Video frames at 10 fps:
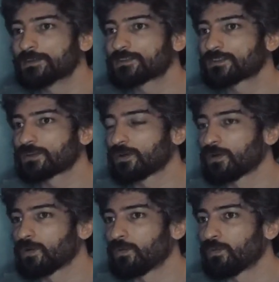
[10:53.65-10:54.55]

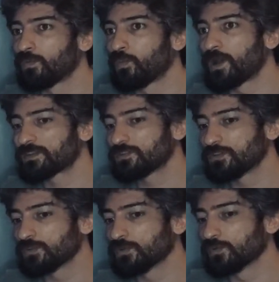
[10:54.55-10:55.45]
So what
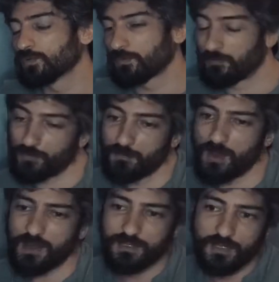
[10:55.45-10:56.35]
you,
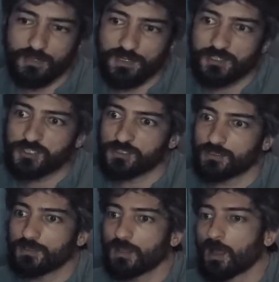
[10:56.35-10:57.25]
from art
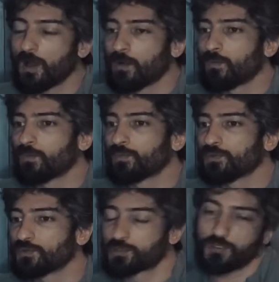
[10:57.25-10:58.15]
direction,
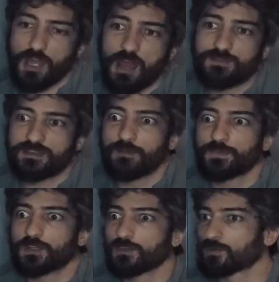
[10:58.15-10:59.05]
you should have
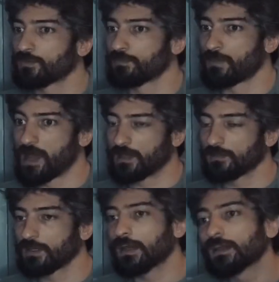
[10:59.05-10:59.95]
something in your
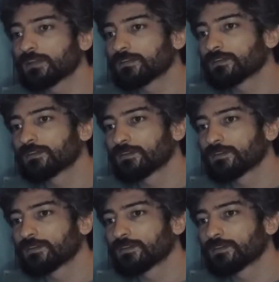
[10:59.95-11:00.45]
mind, and